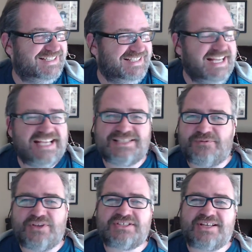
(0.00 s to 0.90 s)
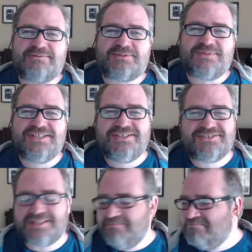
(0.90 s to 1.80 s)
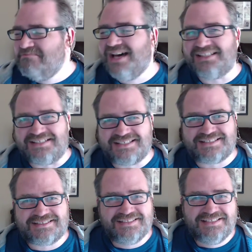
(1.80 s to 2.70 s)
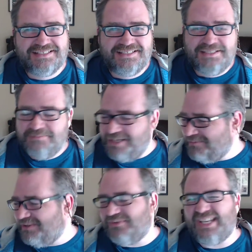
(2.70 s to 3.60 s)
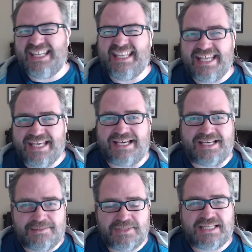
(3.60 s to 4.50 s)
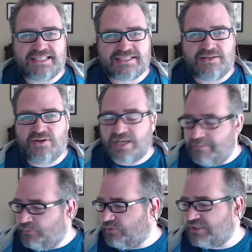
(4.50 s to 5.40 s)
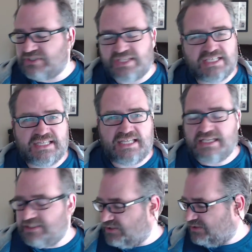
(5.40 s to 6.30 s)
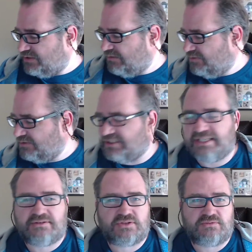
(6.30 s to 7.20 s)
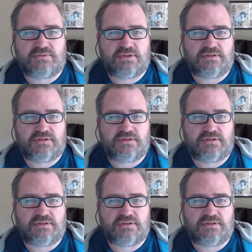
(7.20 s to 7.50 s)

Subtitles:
That's the first time it's been used in months. Maybe even a year. I mean, that's how long. I bought this thing and then I just don't use it. Now it's all wrong.